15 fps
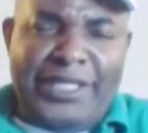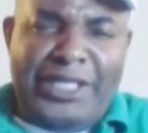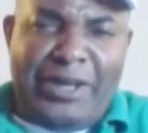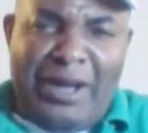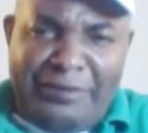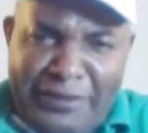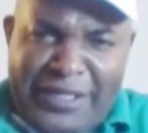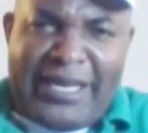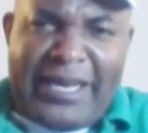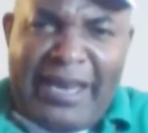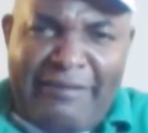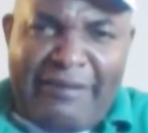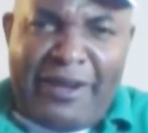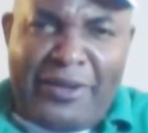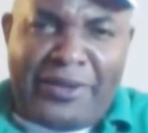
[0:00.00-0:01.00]
You have to take
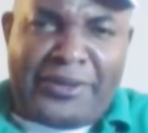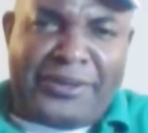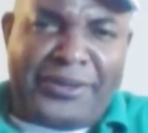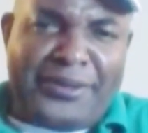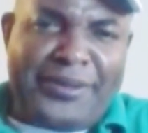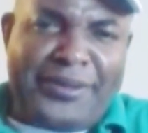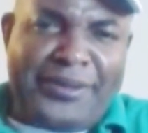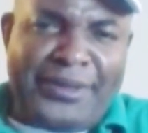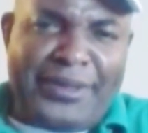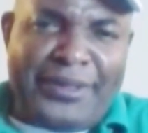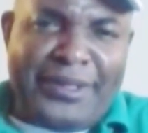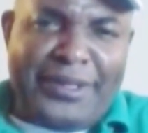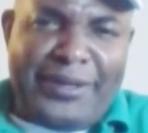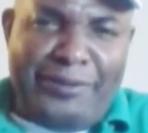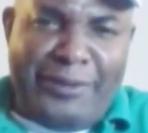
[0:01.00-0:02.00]
that very oath
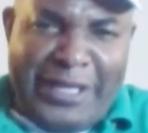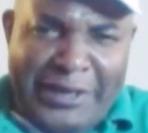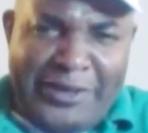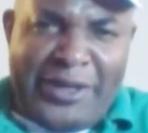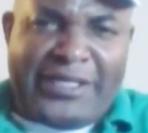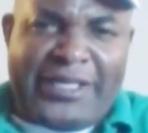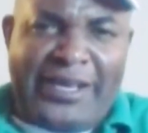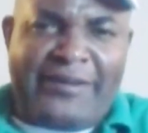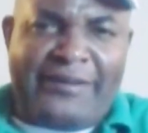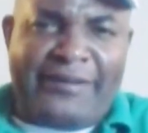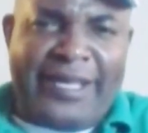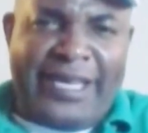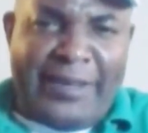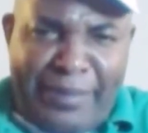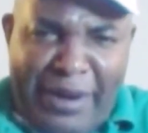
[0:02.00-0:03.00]
within
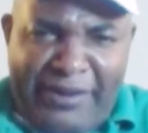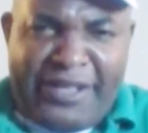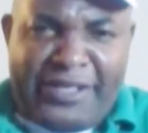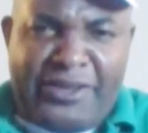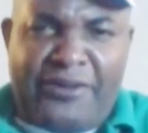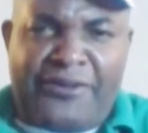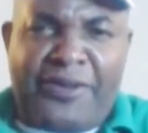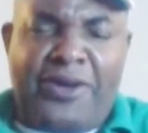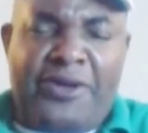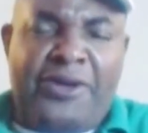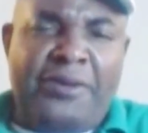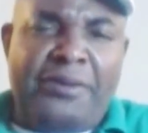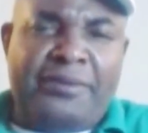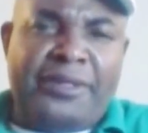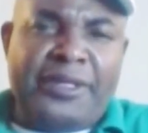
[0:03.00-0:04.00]
yourself, in the privacy of your
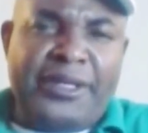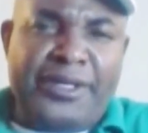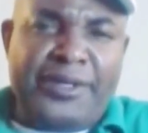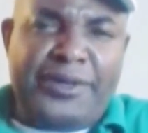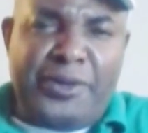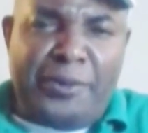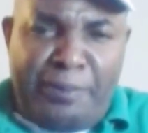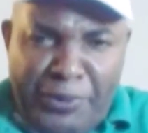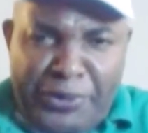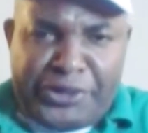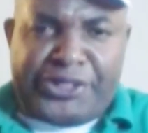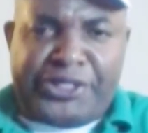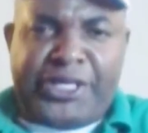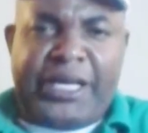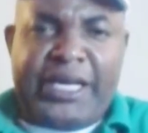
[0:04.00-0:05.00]
own home, to
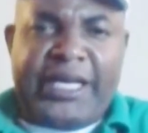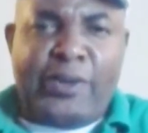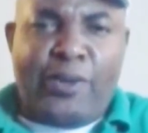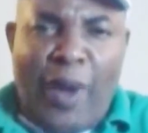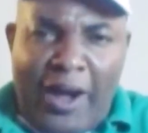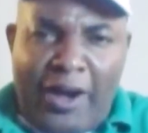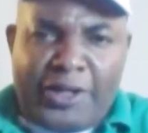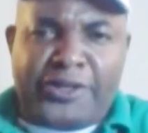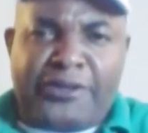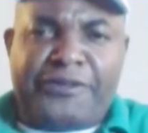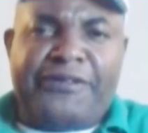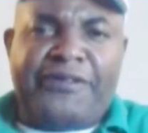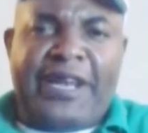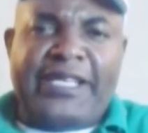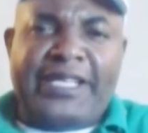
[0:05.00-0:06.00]
push the wagons
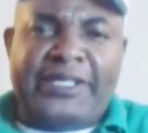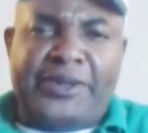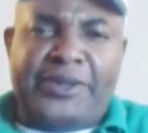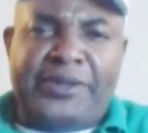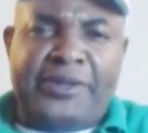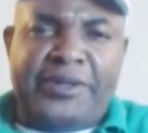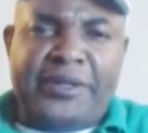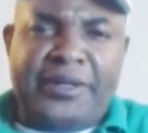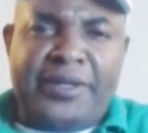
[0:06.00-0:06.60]
of civilization,